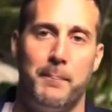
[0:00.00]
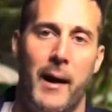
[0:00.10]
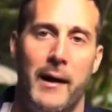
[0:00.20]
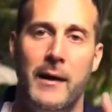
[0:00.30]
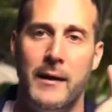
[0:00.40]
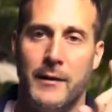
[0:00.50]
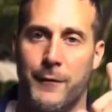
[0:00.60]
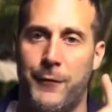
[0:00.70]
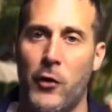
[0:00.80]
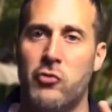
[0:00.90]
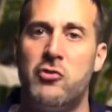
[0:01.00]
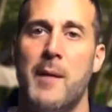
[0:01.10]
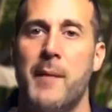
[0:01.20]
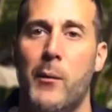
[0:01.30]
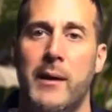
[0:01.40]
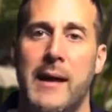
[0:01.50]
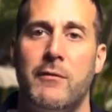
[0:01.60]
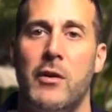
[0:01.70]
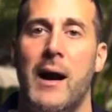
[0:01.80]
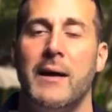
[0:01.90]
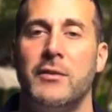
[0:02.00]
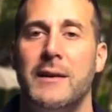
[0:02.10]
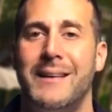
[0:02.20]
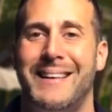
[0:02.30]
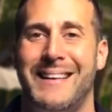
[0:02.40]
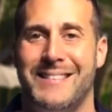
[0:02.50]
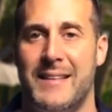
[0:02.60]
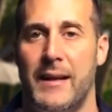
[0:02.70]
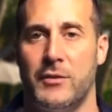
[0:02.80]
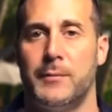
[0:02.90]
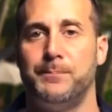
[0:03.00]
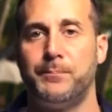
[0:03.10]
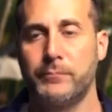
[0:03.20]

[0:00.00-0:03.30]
But the first gem that I want to give you guys is this.